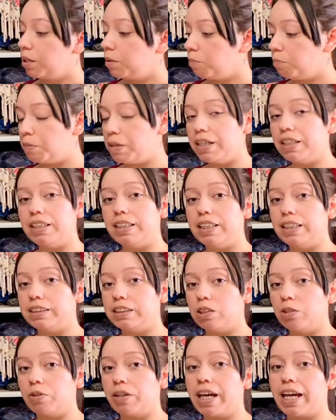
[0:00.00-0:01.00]
But it's
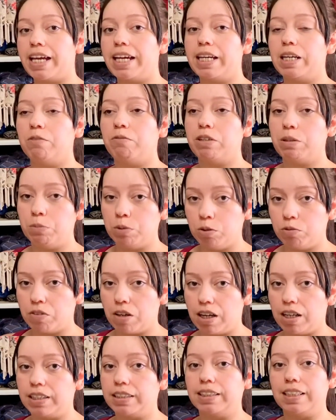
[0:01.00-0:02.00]
okay, we move
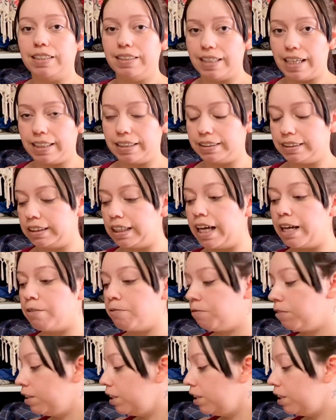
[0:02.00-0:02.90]
on, that is life.